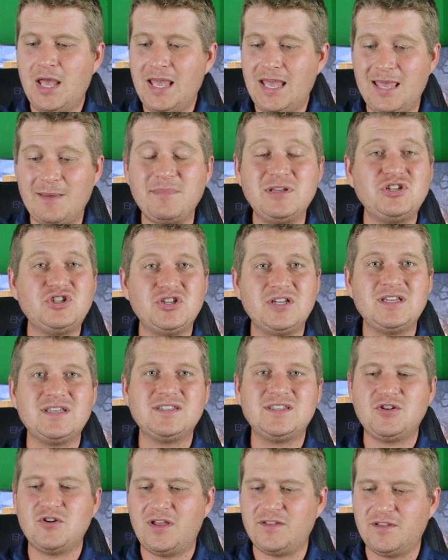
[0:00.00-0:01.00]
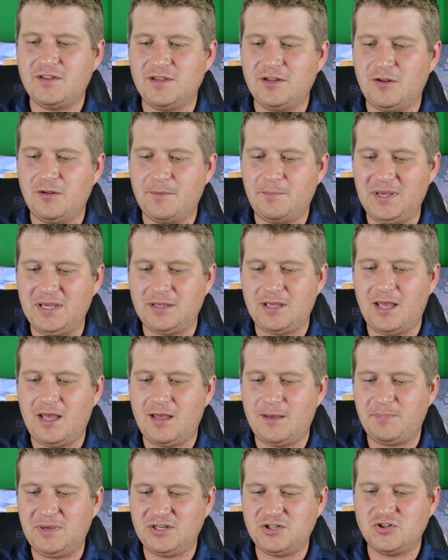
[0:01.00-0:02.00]
images, you know, like the little
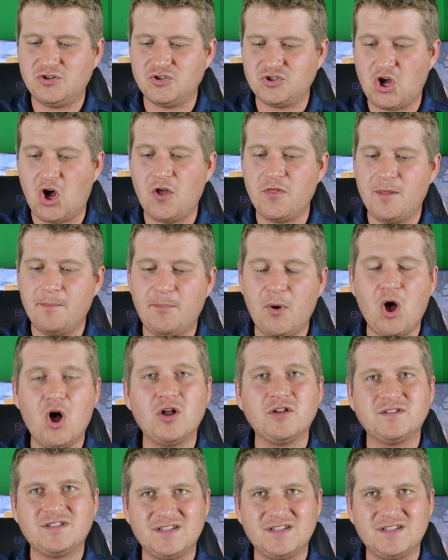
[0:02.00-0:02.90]
pictures on the ball